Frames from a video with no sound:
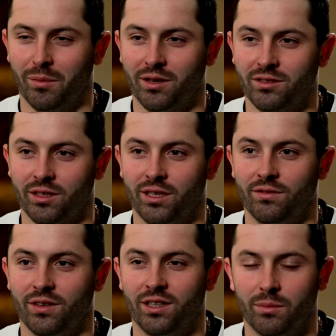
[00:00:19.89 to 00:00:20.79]
my sleeve
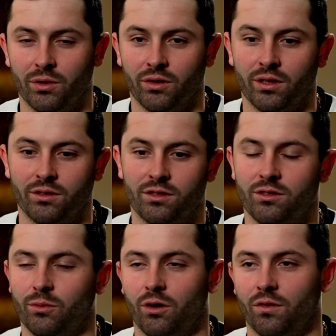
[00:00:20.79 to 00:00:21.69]
in the building just
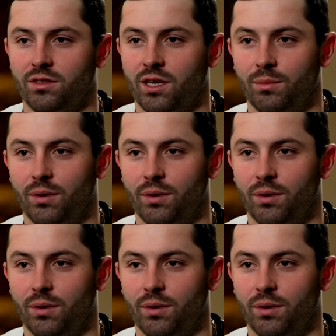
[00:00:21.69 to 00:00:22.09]
so we're all on the same